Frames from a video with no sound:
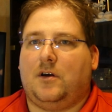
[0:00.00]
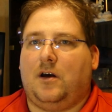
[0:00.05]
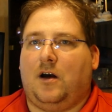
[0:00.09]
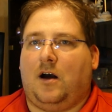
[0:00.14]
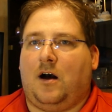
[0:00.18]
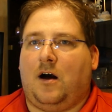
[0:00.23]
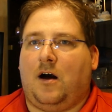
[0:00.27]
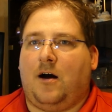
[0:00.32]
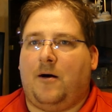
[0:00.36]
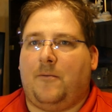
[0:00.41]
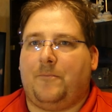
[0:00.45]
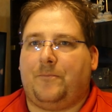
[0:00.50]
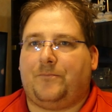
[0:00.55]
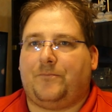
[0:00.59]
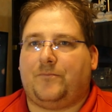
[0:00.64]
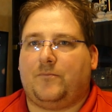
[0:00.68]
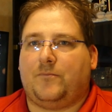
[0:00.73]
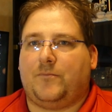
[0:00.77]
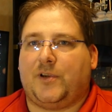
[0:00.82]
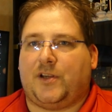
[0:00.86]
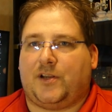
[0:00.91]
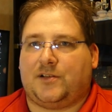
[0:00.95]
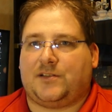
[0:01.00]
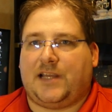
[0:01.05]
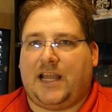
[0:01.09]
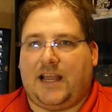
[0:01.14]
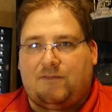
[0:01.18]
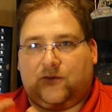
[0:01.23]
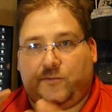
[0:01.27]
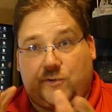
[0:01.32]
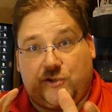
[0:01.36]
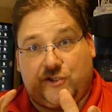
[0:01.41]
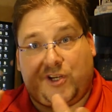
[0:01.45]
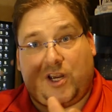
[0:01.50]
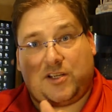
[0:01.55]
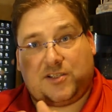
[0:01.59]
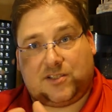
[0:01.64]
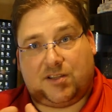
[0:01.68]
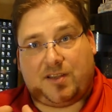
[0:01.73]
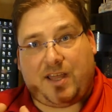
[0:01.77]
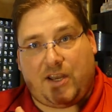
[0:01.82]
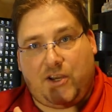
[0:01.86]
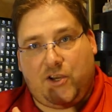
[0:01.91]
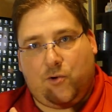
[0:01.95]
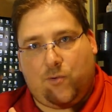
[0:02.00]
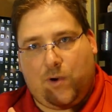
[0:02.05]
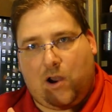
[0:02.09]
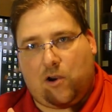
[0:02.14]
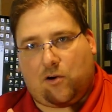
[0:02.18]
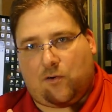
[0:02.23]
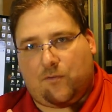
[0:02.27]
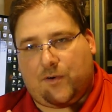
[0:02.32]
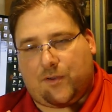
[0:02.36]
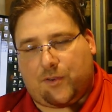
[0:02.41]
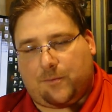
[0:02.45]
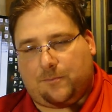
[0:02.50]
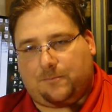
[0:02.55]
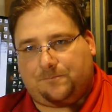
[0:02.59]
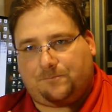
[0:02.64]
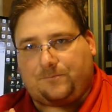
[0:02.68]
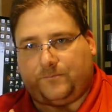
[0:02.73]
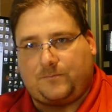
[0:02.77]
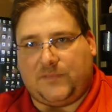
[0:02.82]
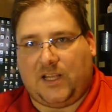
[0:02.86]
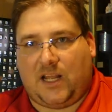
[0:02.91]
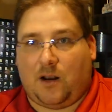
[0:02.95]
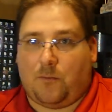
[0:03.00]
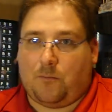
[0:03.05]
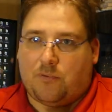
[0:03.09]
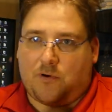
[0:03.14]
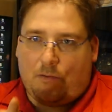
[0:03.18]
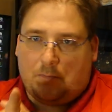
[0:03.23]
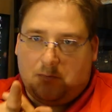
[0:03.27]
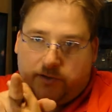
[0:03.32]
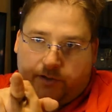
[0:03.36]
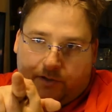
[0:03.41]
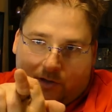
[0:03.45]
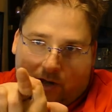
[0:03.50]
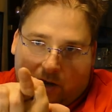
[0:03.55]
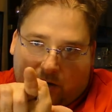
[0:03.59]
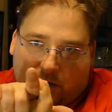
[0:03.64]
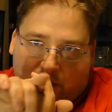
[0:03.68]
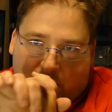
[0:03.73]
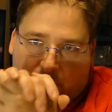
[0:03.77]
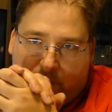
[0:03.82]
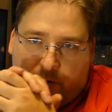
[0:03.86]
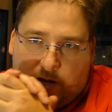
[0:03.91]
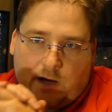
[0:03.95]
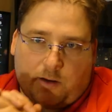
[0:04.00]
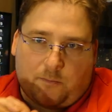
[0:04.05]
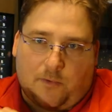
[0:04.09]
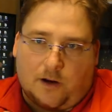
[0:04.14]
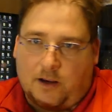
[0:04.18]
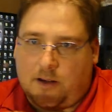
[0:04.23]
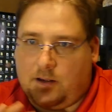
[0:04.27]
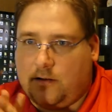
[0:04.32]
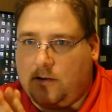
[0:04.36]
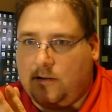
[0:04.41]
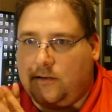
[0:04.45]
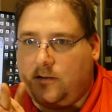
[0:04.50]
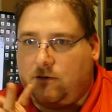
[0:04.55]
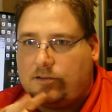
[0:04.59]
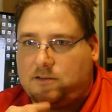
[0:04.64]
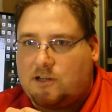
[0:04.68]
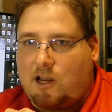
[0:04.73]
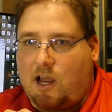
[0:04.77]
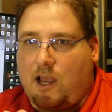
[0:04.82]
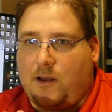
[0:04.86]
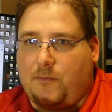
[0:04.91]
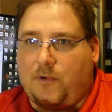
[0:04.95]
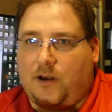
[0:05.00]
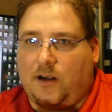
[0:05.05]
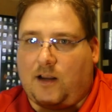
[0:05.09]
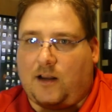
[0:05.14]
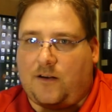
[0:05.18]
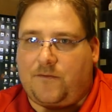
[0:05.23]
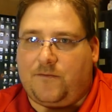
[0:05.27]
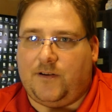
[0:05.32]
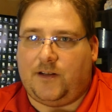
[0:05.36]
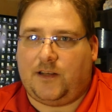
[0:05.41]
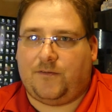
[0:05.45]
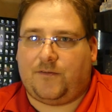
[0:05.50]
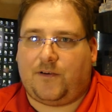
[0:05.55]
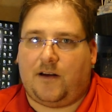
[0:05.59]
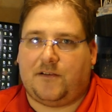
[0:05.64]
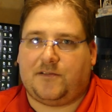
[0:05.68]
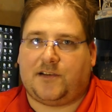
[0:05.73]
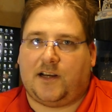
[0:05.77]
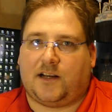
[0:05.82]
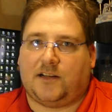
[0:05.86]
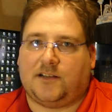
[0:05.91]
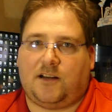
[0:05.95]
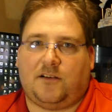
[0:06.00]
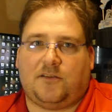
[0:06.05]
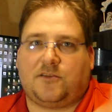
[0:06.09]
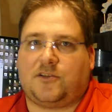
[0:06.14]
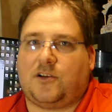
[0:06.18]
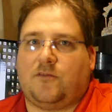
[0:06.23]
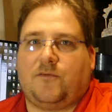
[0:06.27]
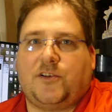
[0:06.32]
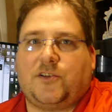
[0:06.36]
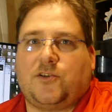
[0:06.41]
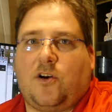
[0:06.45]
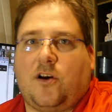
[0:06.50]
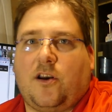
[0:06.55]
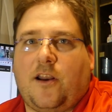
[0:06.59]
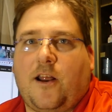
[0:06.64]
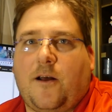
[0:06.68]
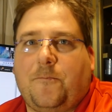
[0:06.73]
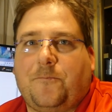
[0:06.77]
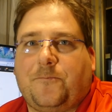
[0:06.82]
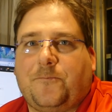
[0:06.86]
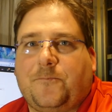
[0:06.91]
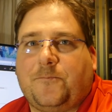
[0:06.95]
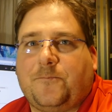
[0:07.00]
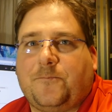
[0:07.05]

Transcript: Um, because they have to adjust to that new algorithm. And I'm probably not going to make my time. I got 55 seconds. I'm just going to restart now.